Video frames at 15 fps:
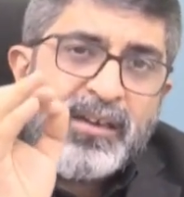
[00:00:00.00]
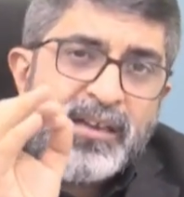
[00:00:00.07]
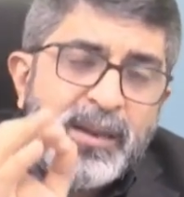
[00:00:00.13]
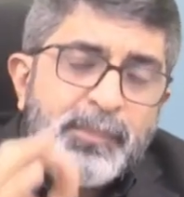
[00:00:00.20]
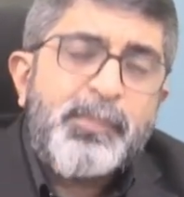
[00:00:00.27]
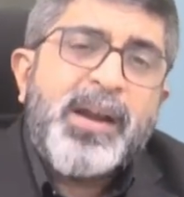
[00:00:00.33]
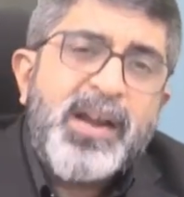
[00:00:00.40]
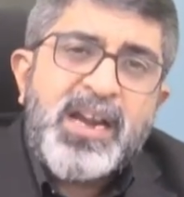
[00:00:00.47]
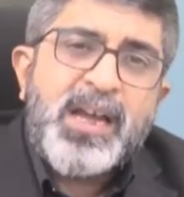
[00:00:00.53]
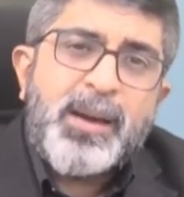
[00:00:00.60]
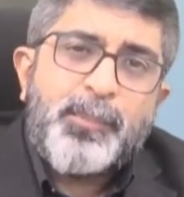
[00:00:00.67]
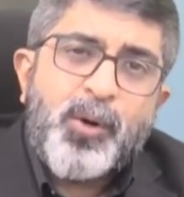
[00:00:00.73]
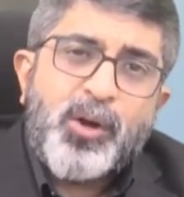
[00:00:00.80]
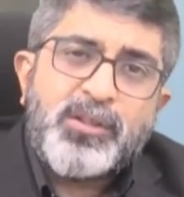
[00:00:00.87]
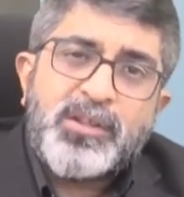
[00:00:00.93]
depending
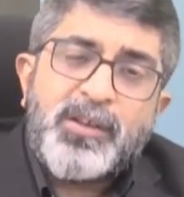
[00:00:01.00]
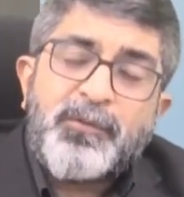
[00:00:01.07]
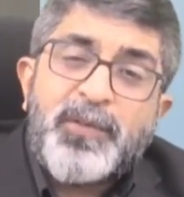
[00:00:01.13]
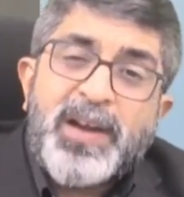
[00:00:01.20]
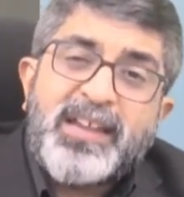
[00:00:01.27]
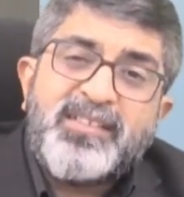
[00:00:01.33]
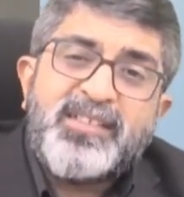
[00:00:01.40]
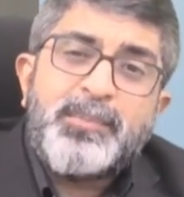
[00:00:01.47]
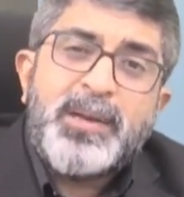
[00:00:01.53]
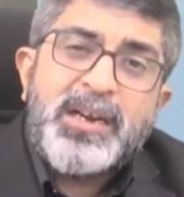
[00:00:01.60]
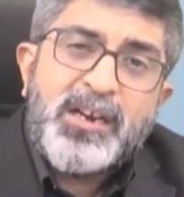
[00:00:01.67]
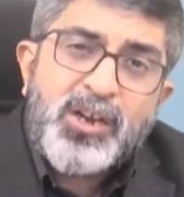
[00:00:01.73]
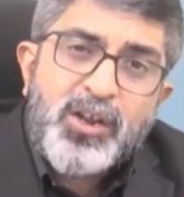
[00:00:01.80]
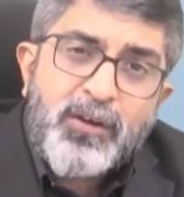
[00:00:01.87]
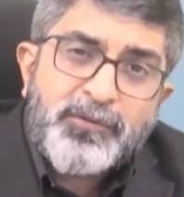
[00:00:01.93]
upon the
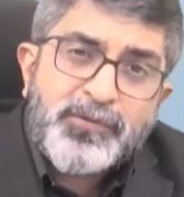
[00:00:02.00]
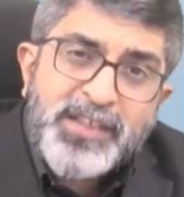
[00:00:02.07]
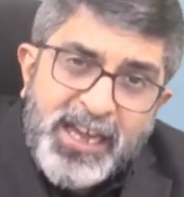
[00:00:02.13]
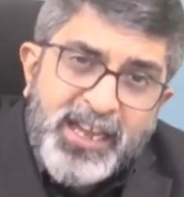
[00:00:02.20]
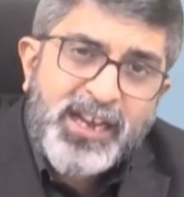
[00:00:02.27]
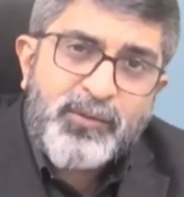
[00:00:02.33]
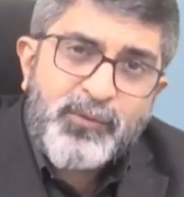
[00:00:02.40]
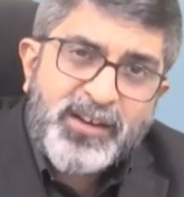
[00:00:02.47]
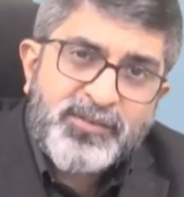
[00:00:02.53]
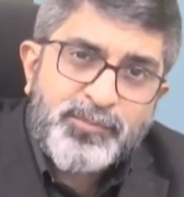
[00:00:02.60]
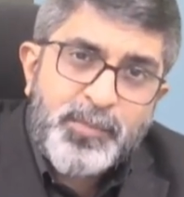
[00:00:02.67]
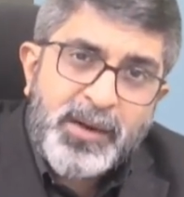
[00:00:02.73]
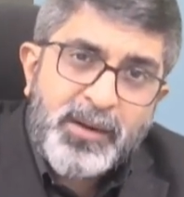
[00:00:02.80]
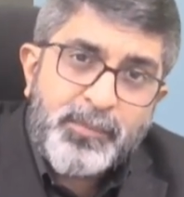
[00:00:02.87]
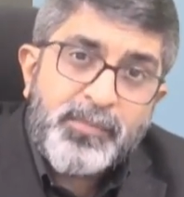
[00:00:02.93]
flexibility of their
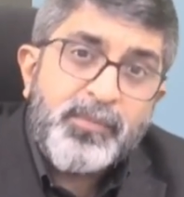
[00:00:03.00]
investment